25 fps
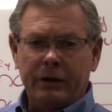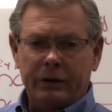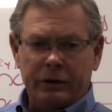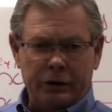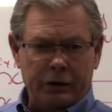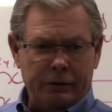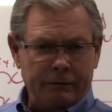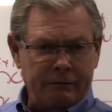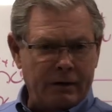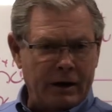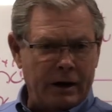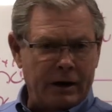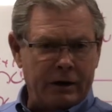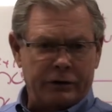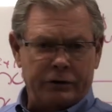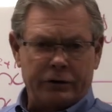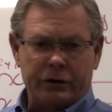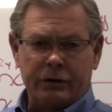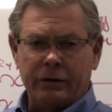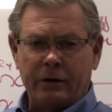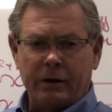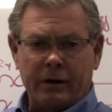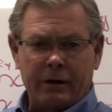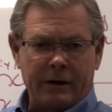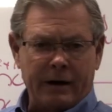You've got a
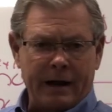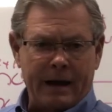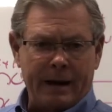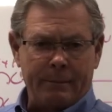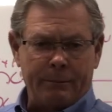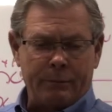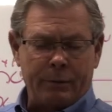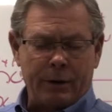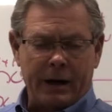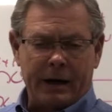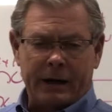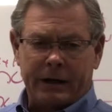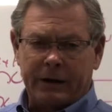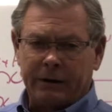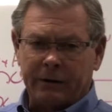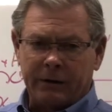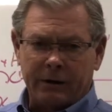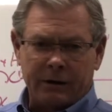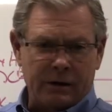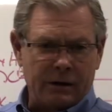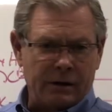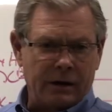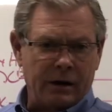200 amp breaker or